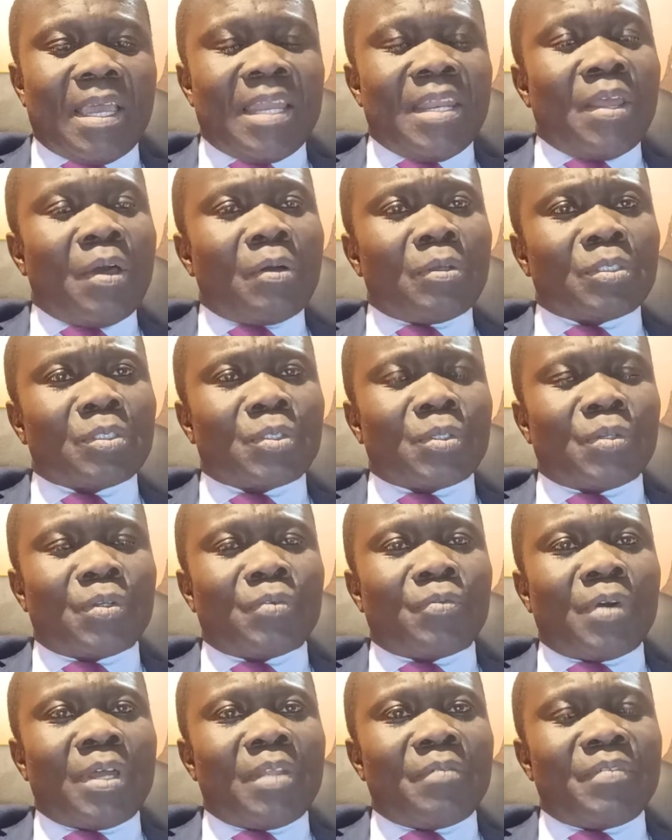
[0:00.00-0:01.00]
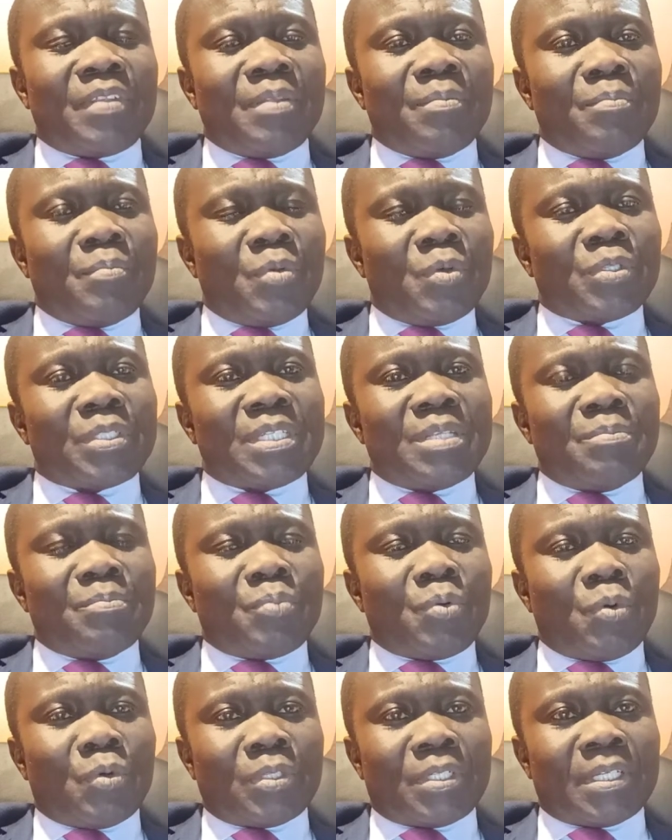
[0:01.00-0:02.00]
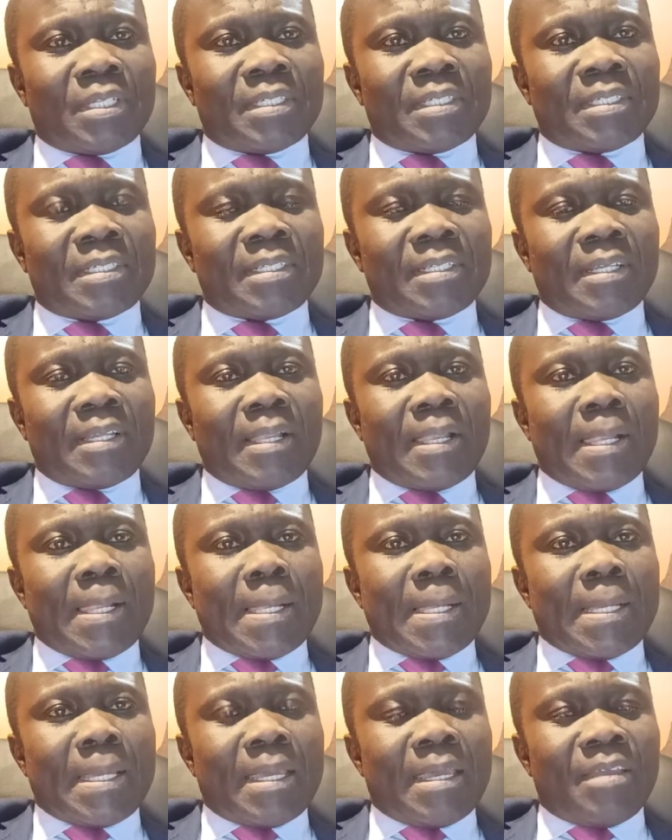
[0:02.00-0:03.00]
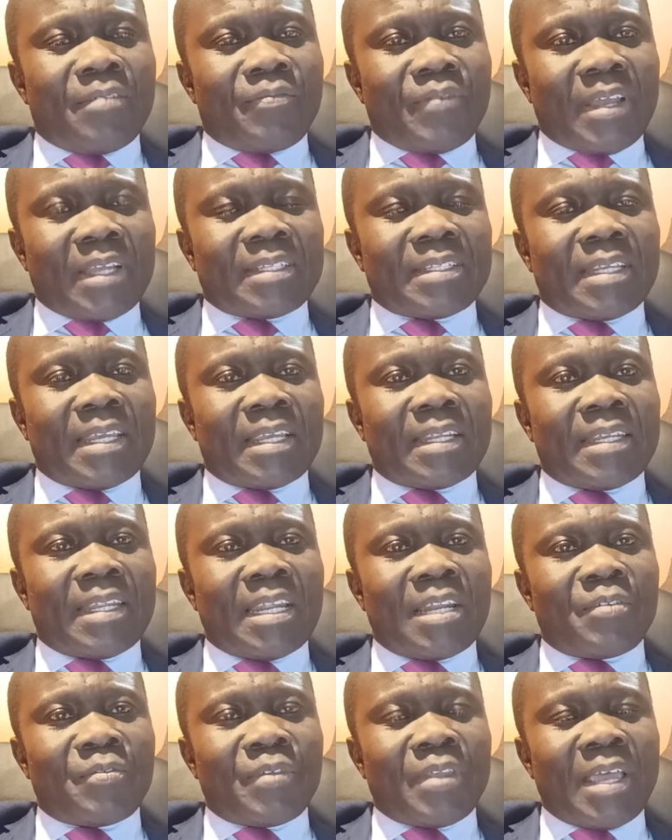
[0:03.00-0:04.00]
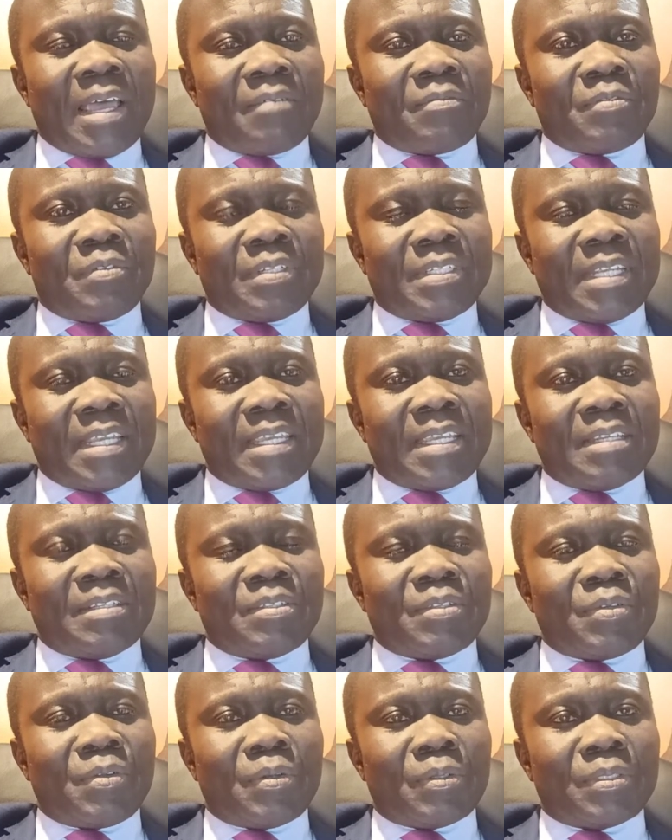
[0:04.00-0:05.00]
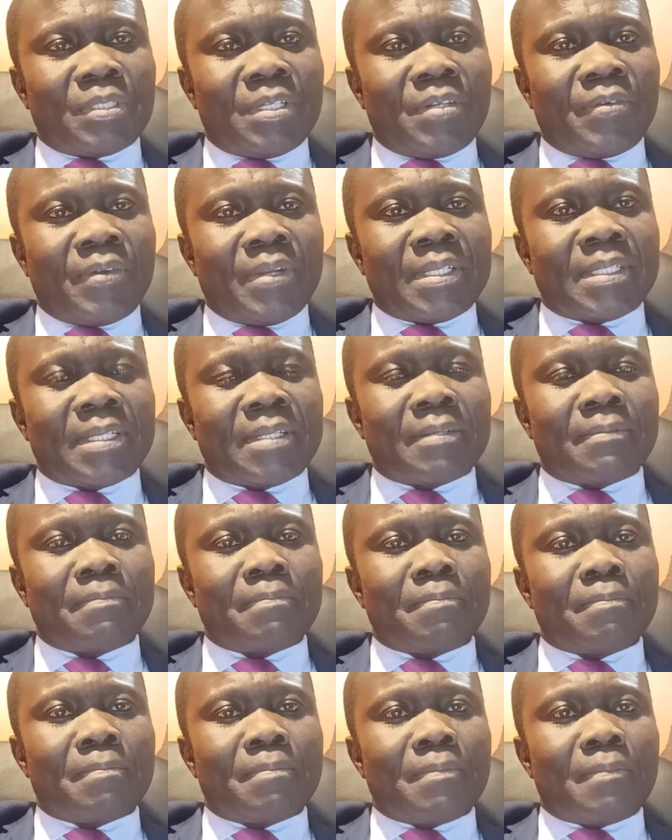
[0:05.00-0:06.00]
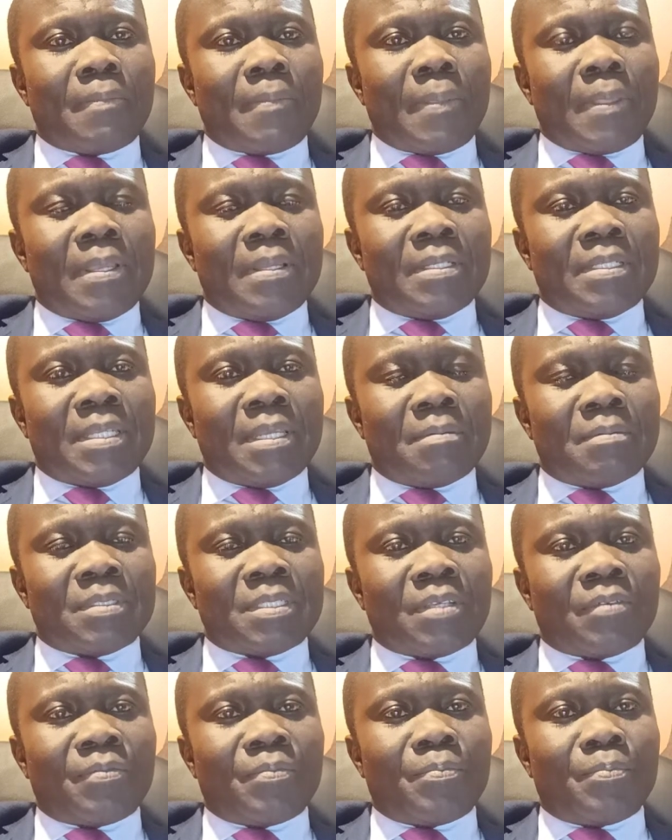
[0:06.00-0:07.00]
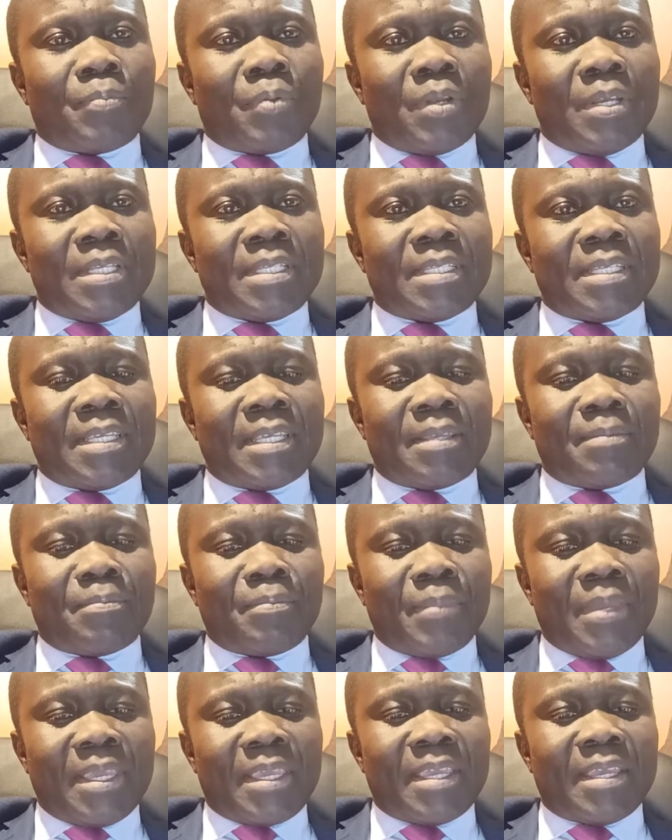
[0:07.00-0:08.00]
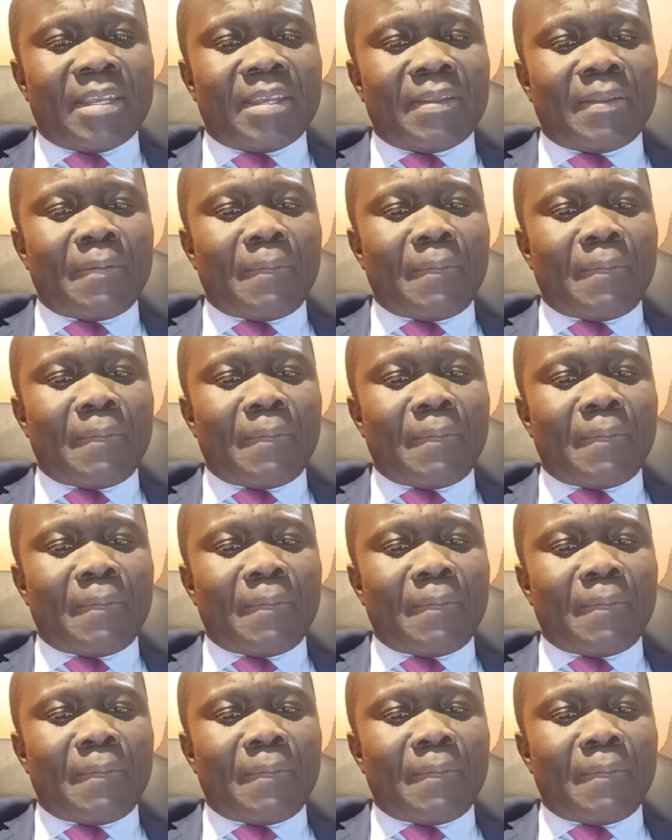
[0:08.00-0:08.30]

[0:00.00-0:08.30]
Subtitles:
And also, one of the most important factor that we have to take into consideration in terms of policy making